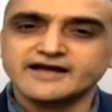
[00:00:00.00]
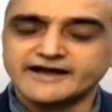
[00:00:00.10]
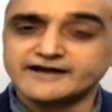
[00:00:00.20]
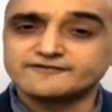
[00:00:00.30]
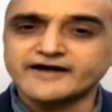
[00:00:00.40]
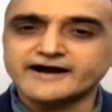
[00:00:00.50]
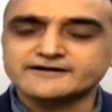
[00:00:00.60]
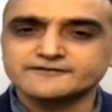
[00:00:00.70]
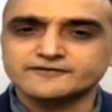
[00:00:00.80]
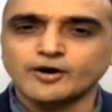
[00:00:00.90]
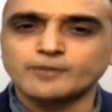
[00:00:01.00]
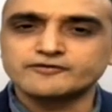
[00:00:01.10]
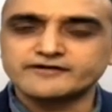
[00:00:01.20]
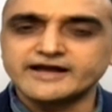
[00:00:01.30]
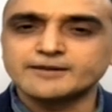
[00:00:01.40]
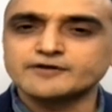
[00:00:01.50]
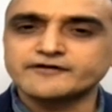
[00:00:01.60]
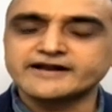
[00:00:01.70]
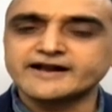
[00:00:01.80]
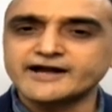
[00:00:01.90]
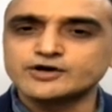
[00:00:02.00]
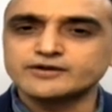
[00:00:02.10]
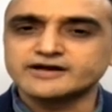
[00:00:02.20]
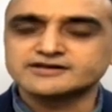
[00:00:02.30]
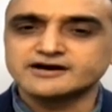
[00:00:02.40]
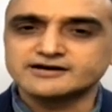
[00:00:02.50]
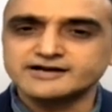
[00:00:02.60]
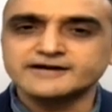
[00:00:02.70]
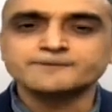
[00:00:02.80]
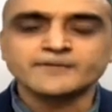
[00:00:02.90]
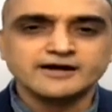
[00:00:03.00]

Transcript: In fact, from year number 29 to year 30,